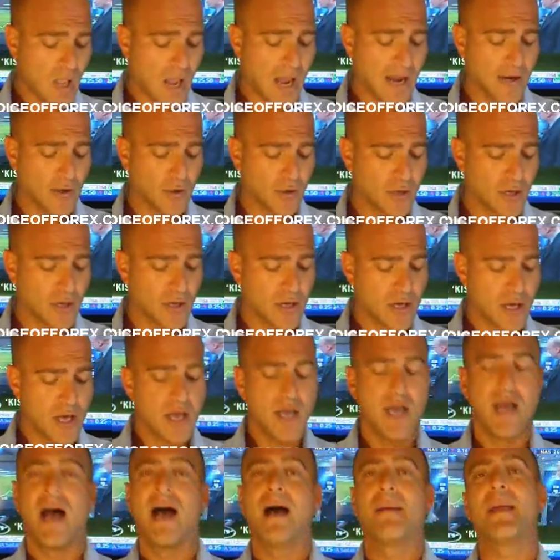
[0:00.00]

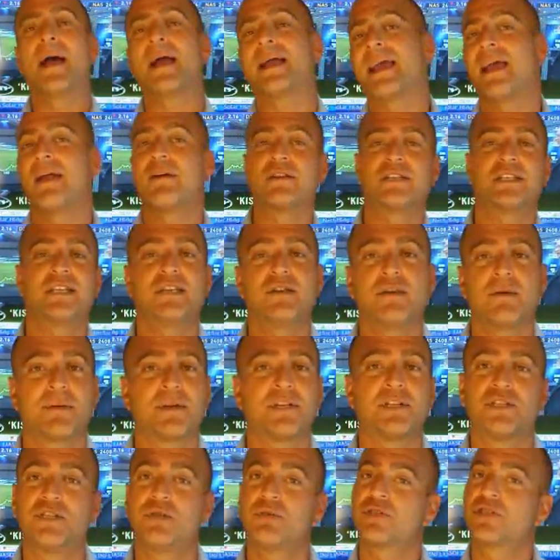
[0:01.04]
I'm not guaranteeing I'm
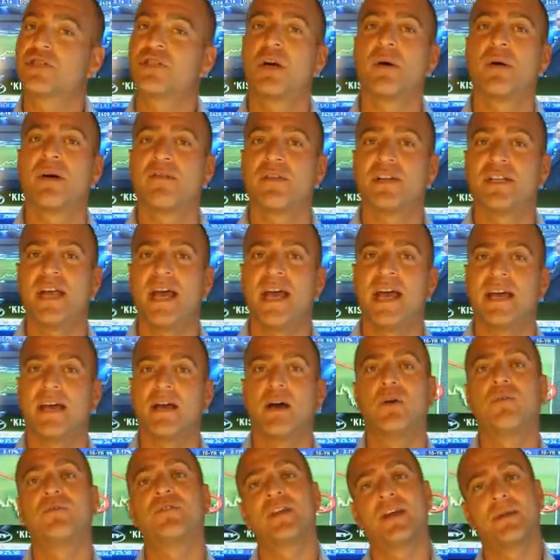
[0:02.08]
going to do a show every
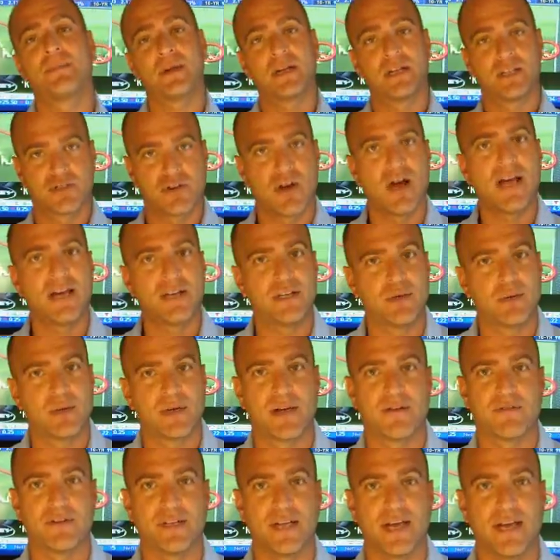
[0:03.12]
day. Hopefully I'm going to try and do
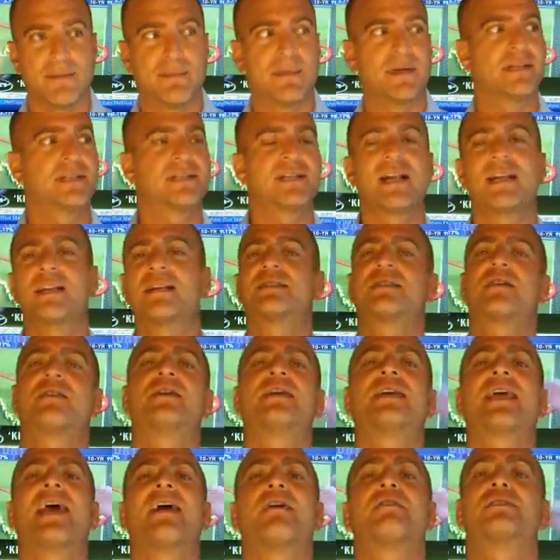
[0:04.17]
one every day, but it's not
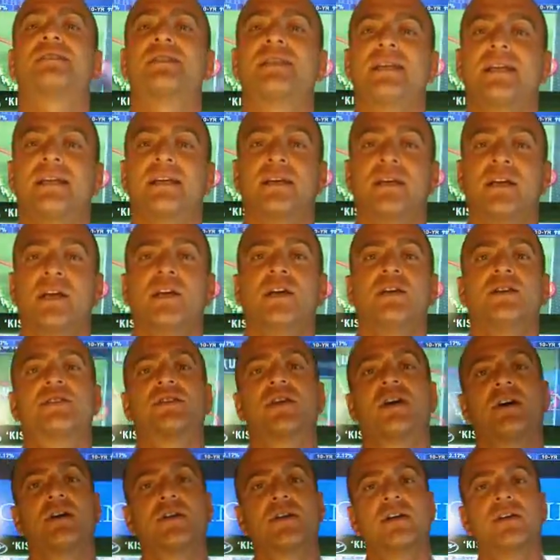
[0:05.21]
necessarily a guarantee.
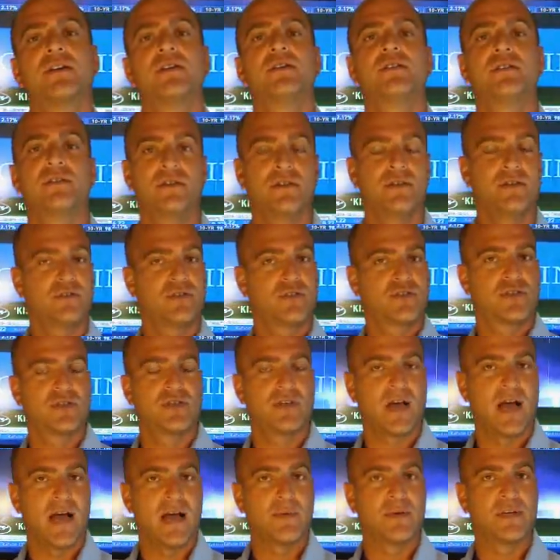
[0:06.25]
So,
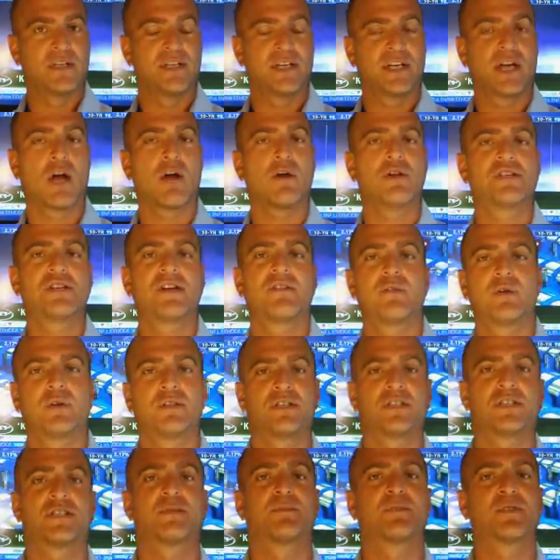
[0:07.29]
I would encourage
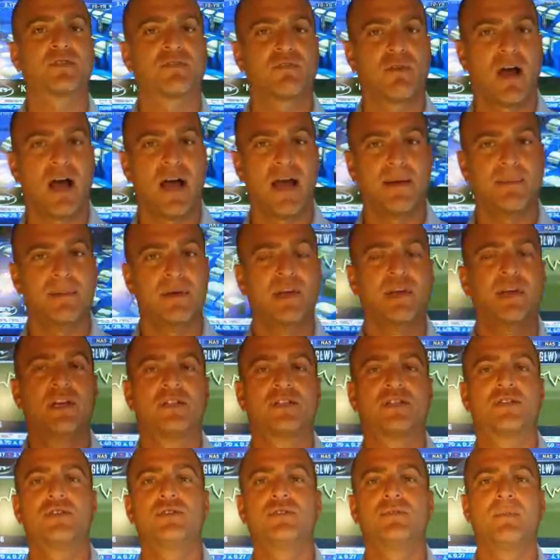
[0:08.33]
everyone to subscribe
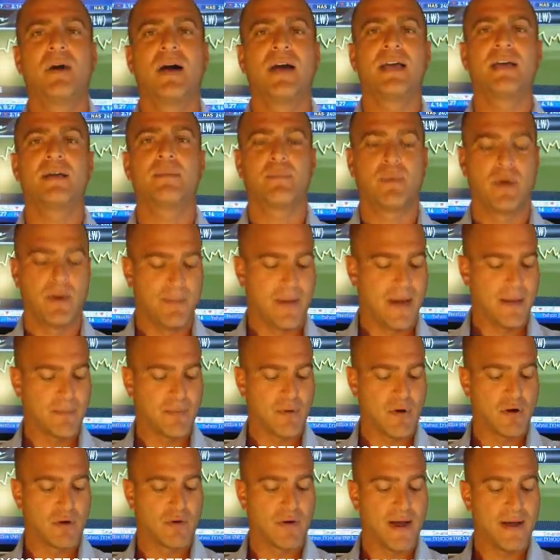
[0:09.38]
to my
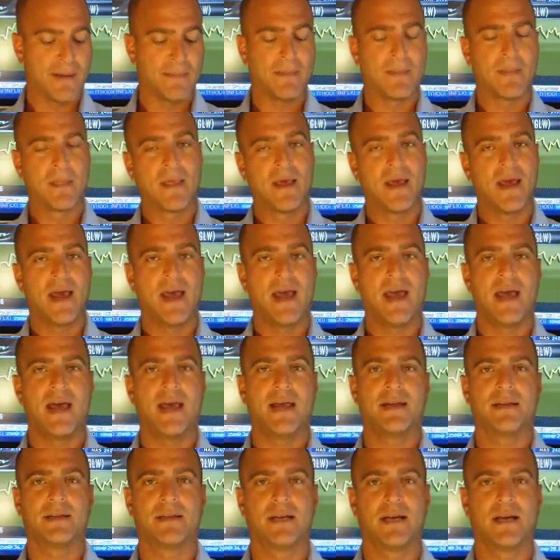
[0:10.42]
program
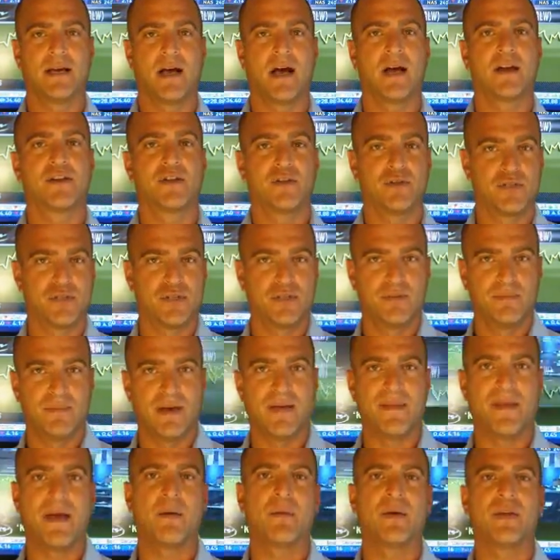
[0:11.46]
and on
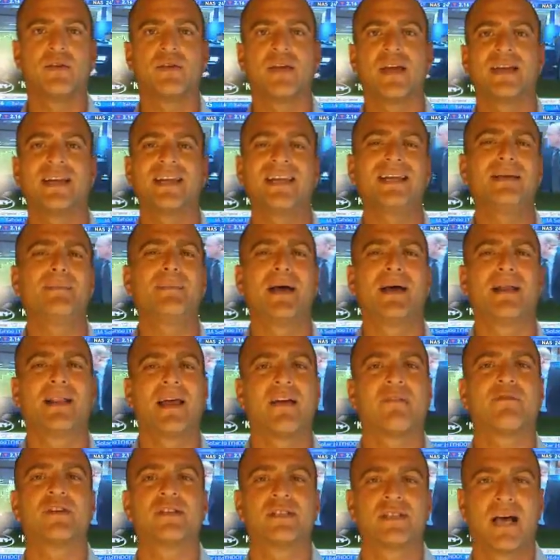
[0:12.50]
YouTube, and that way you get an email
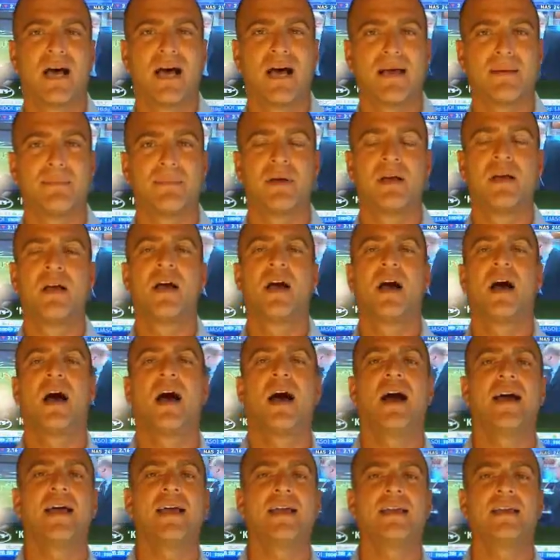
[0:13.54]
every time
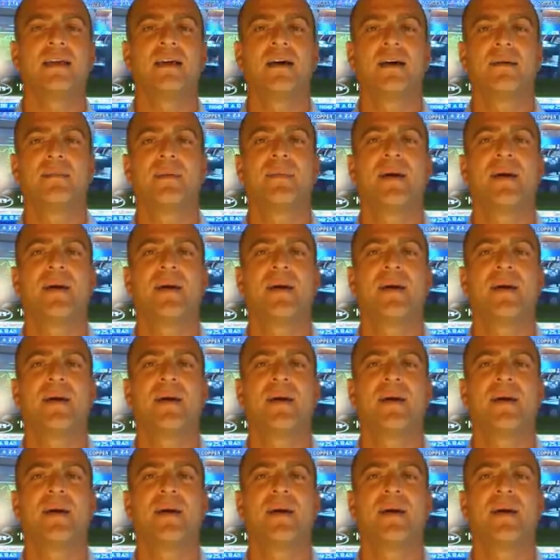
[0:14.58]
I